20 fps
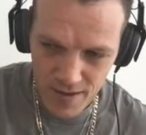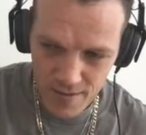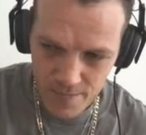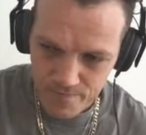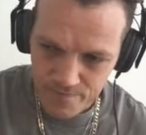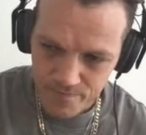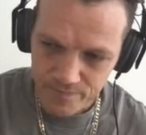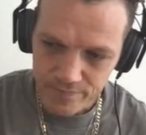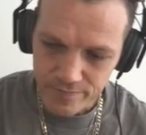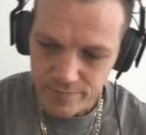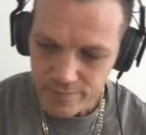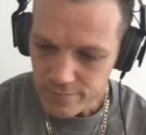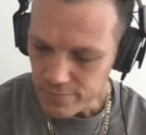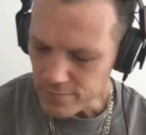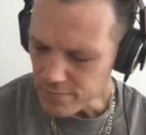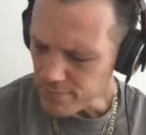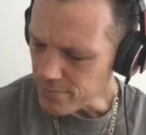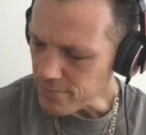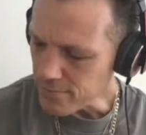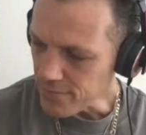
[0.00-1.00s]
and
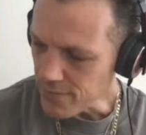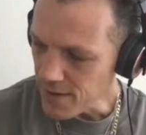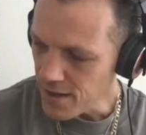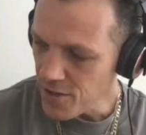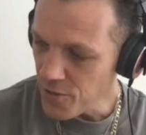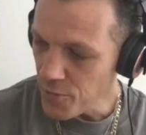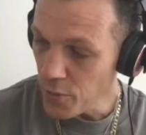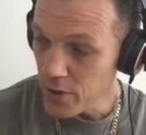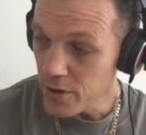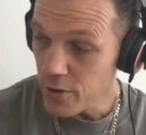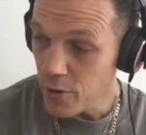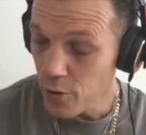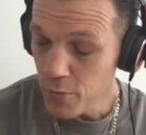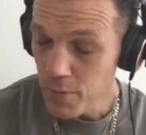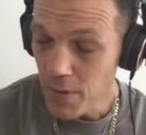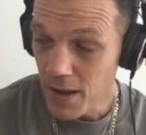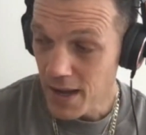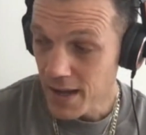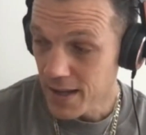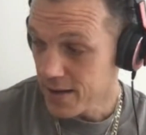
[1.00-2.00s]
it's pretty cool,
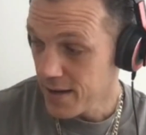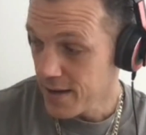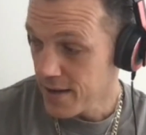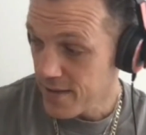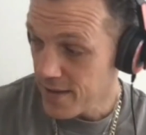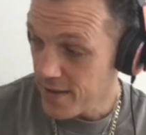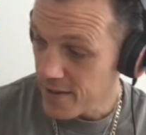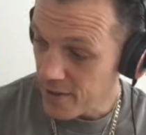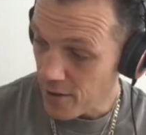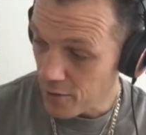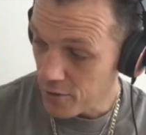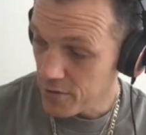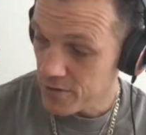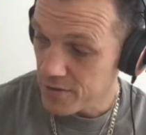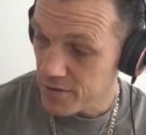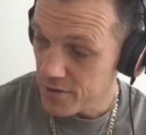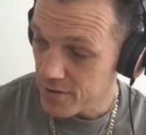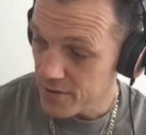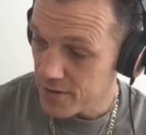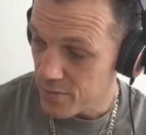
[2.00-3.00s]
man. And then this older
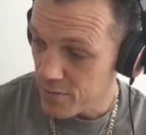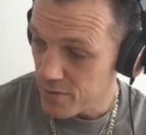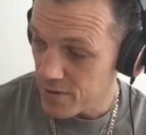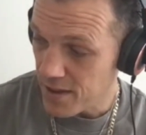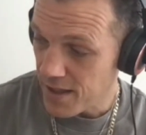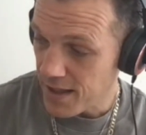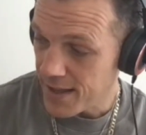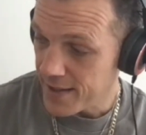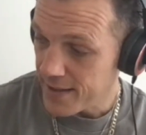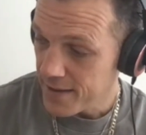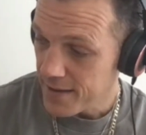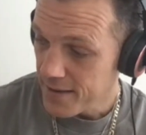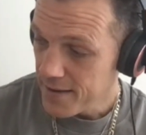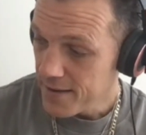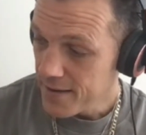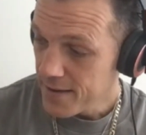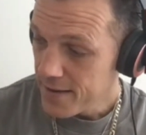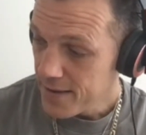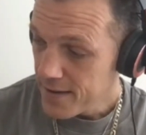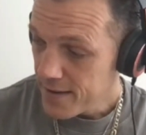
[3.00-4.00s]
dude was like,
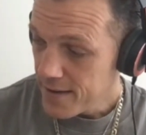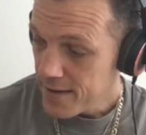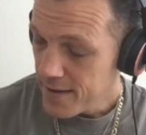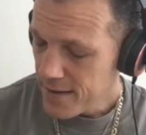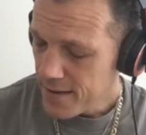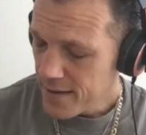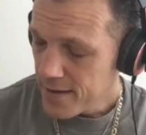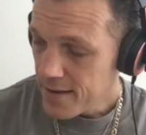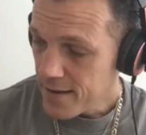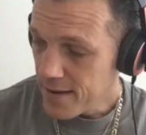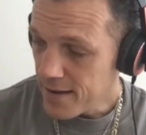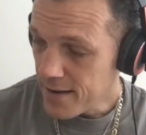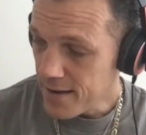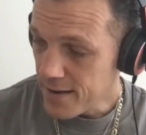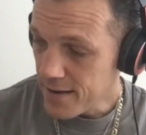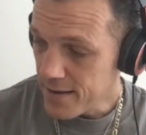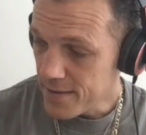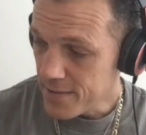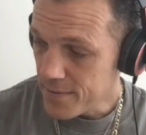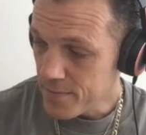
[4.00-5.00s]

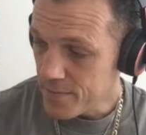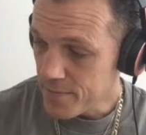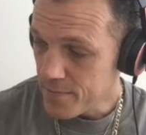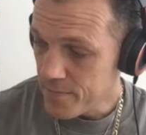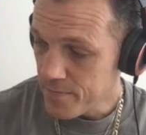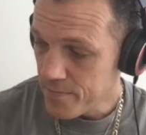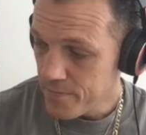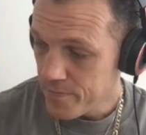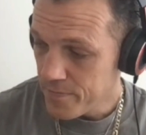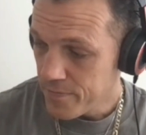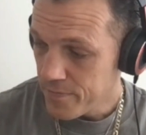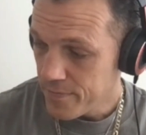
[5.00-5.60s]
um,